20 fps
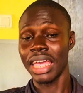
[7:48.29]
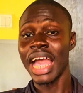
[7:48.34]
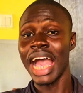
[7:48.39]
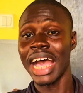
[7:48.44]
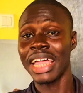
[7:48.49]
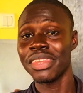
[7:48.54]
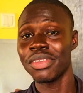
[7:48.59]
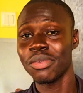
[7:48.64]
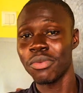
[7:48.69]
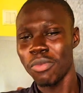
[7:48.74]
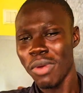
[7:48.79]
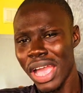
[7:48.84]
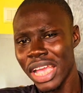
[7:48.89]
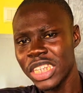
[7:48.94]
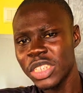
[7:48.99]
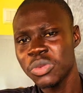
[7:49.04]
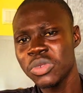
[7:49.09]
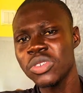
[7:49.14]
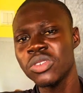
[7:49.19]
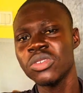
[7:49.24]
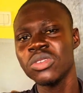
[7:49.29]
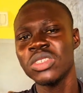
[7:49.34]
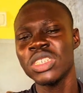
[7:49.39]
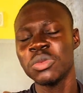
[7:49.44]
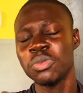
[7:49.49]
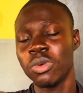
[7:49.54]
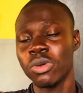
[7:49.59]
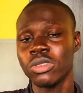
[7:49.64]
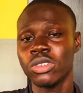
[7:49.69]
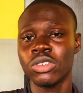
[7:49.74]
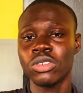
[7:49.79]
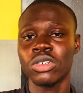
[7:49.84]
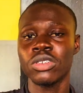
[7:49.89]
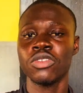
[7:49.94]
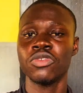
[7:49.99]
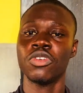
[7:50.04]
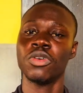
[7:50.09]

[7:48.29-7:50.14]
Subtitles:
And why do we use this position